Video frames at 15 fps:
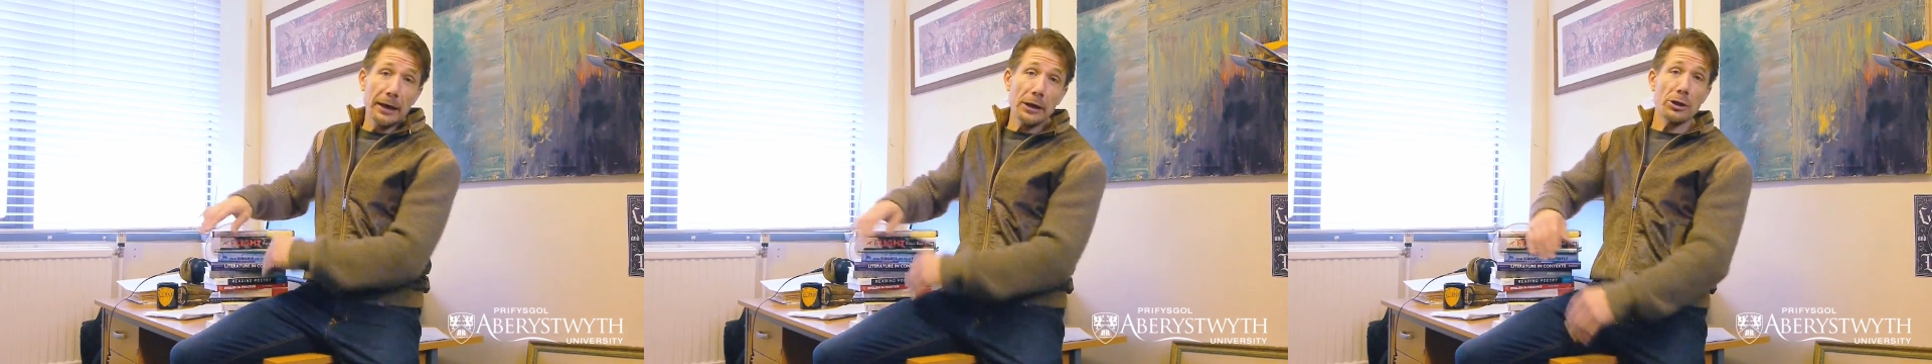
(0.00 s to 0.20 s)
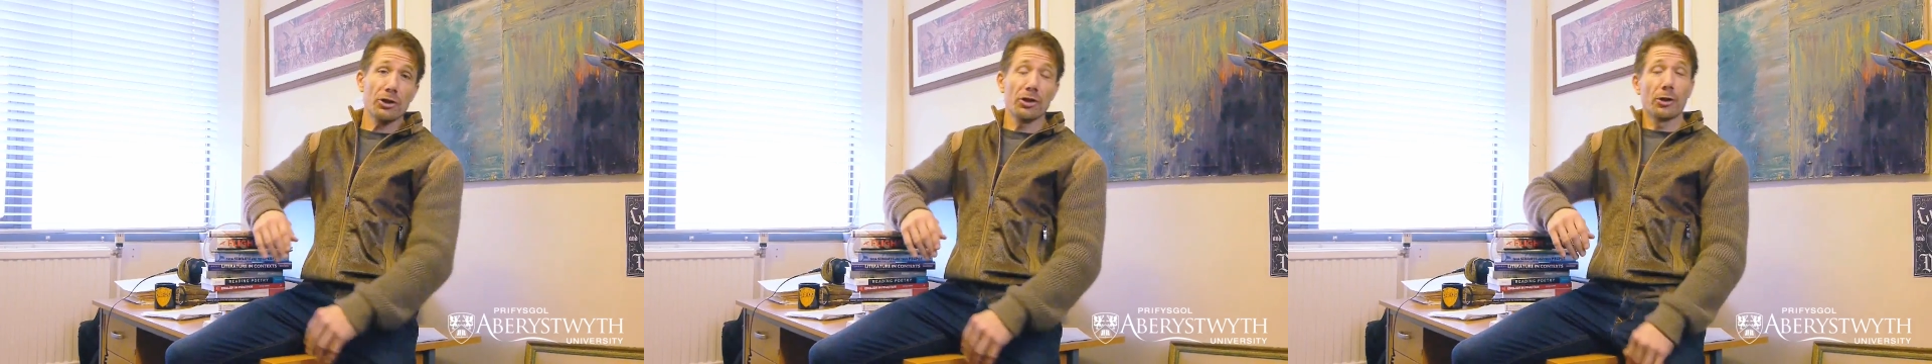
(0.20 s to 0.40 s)

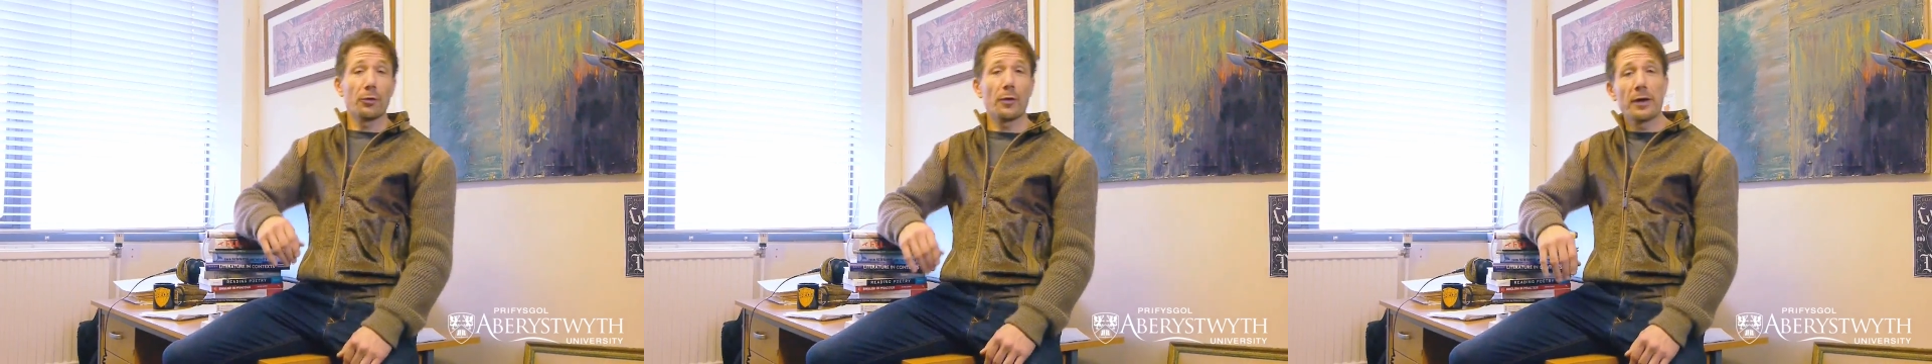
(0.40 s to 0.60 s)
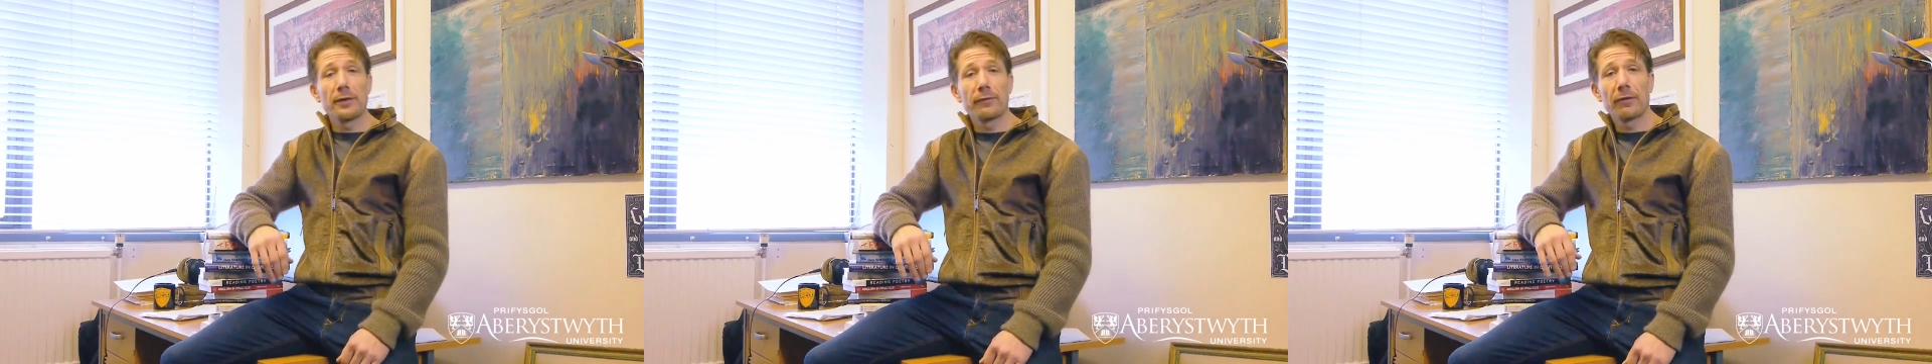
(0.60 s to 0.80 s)
English and
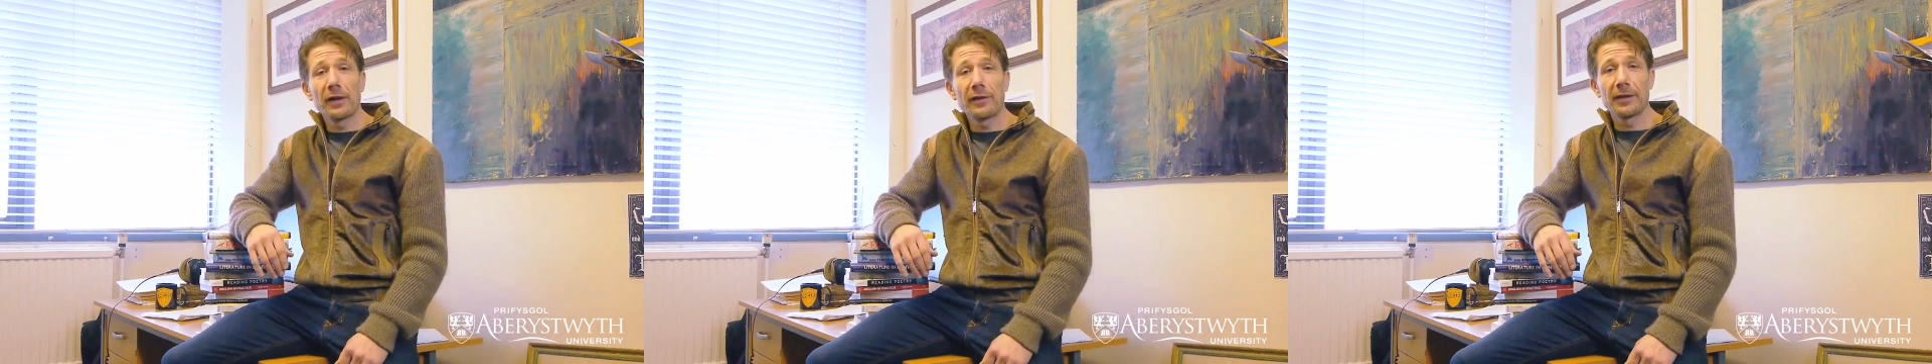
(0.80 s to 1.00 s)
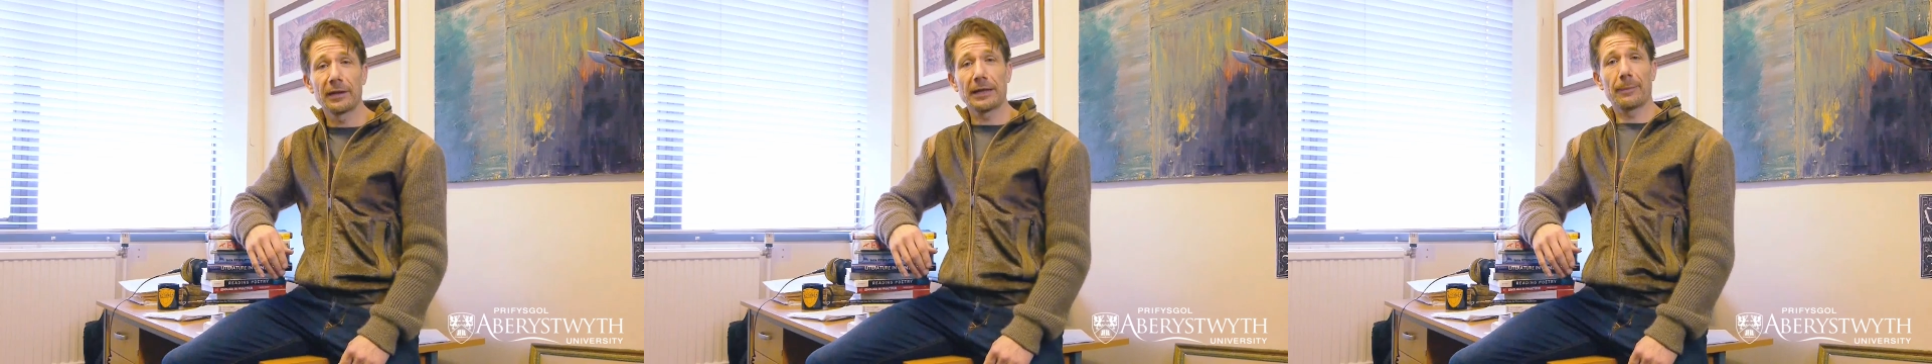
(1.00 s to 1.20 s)
creative
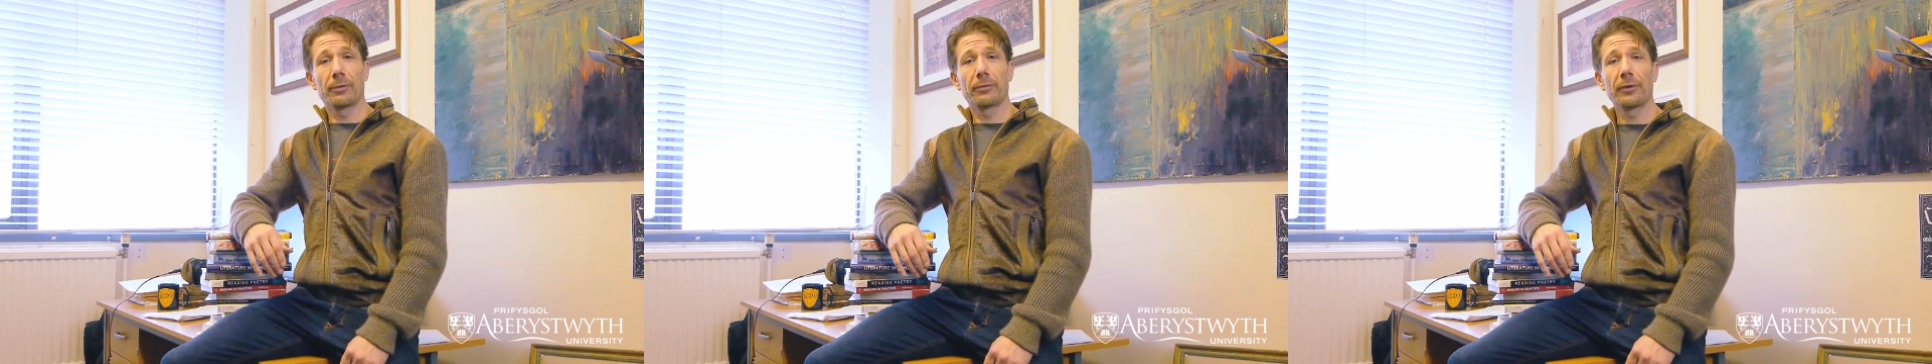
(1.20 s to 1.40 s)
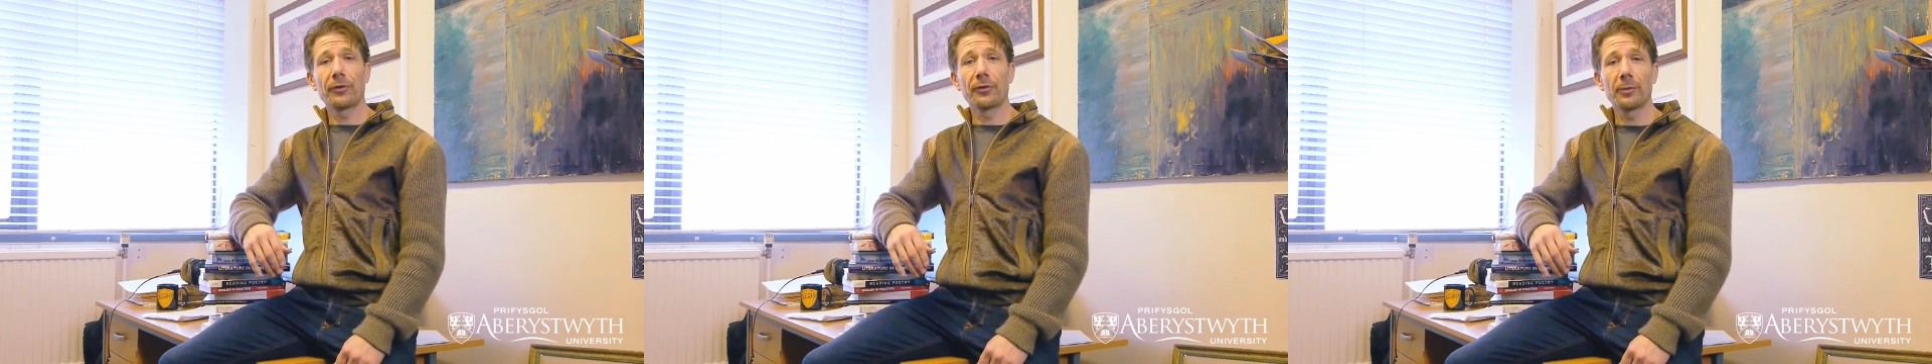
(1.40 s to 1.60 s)
writing at
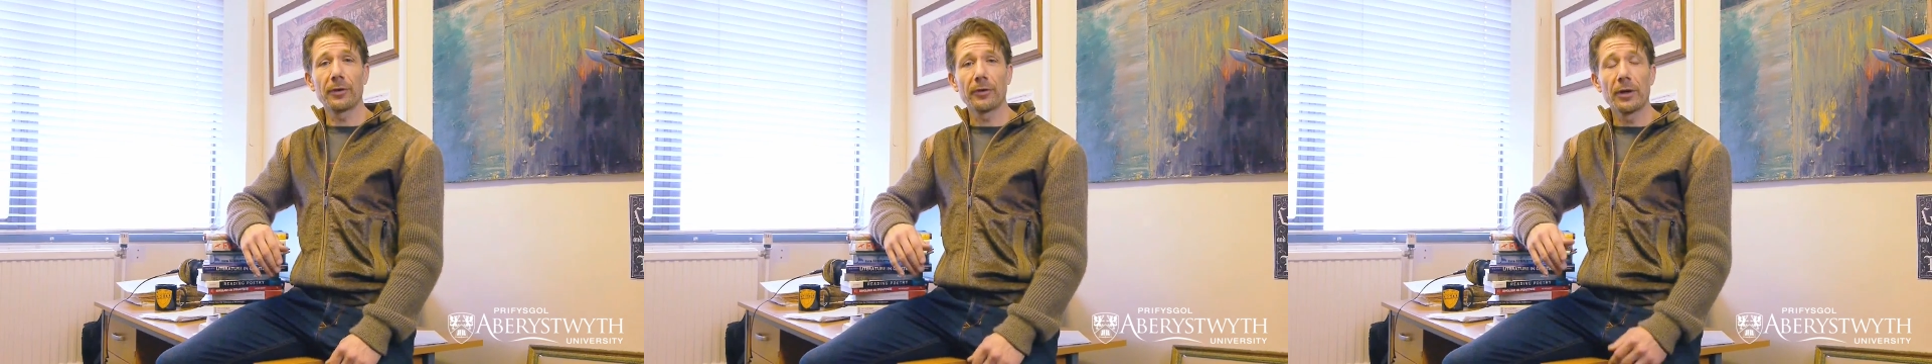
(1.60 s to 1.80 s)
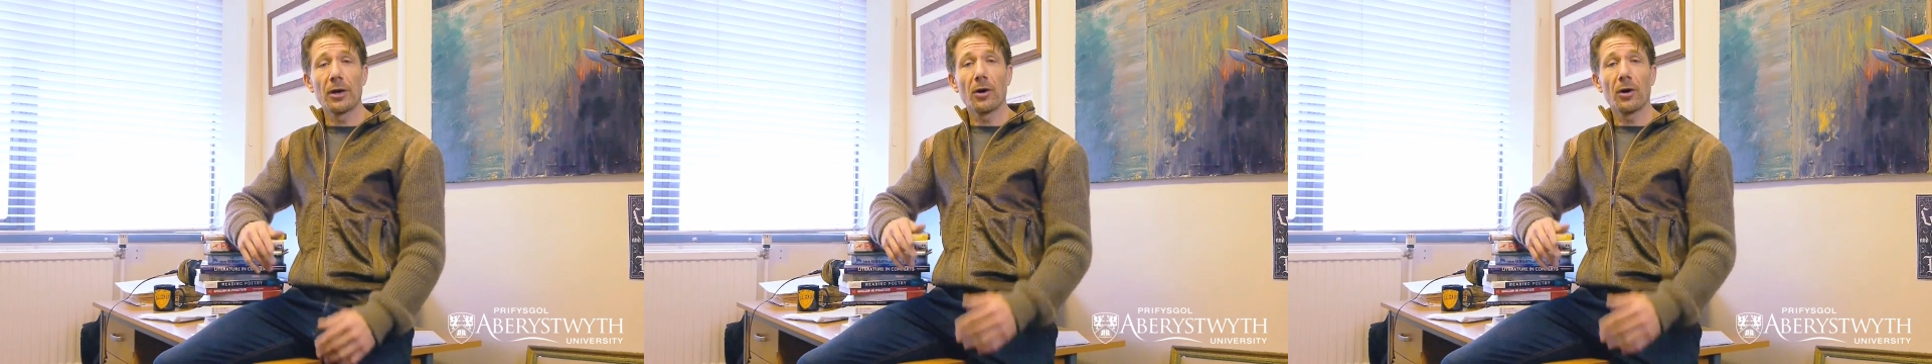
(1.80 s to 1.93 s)
Aberystwyth